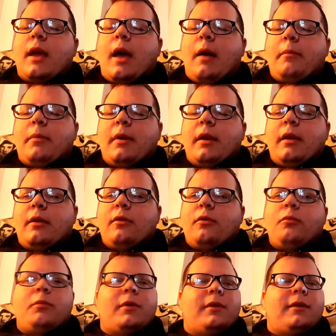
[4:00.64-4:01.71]
happening
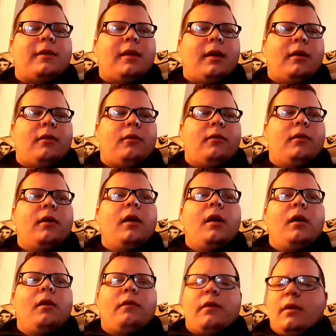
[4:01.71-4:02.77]
to, but still,
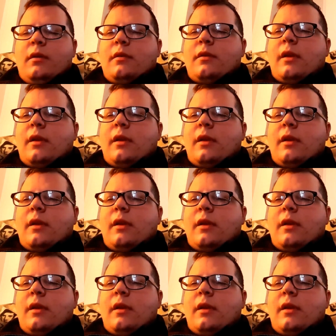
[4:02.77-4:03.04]
feels